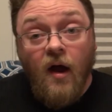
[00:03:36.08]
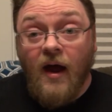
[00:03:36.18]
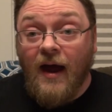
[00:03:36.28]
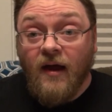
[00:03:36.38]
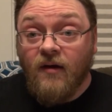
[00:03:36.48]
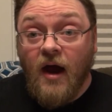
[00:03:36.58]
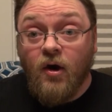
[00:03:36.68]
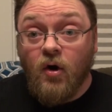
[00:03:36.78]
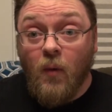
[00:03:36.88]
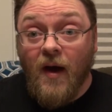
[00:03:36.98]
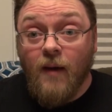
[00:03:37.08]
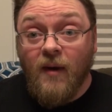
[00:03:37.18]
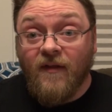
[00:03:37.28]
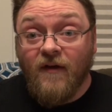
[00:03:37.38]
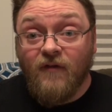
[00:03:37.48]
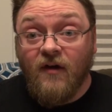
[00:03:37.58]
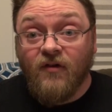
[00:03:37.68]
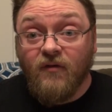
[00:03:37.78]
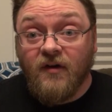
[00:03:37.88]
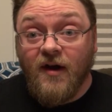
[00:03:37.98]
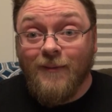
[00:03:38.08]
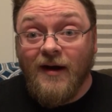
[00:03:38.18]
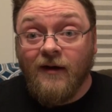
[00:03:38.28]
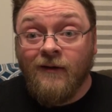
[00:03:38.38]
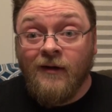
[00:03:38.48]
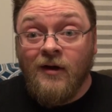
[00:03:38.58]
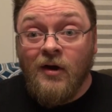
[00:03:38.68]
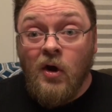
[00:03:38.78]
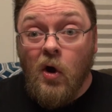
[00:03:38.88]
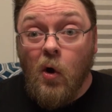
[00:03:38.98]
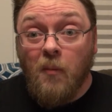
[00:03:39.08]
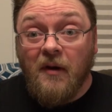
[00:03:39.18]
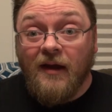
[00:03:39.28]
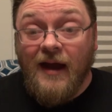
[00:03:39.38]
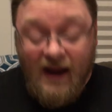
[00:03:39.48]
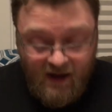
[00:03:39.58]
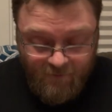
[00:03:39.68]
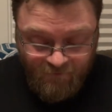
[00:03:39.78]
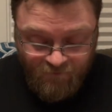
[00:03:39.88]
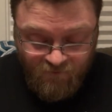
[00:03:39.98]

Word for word: I, I don't know why I make that face every time I open a can.